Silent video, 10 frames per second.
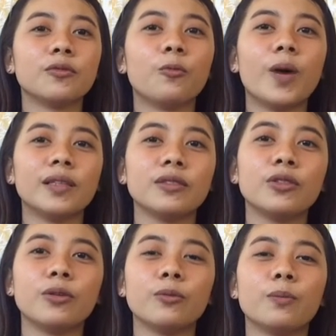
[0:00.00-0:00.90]
one
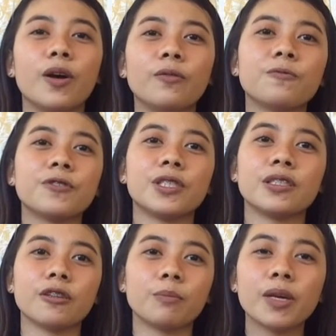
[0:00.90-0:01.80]
group of
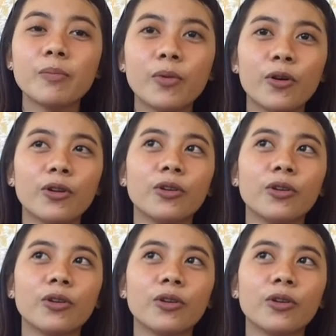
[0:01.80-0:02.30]
certain people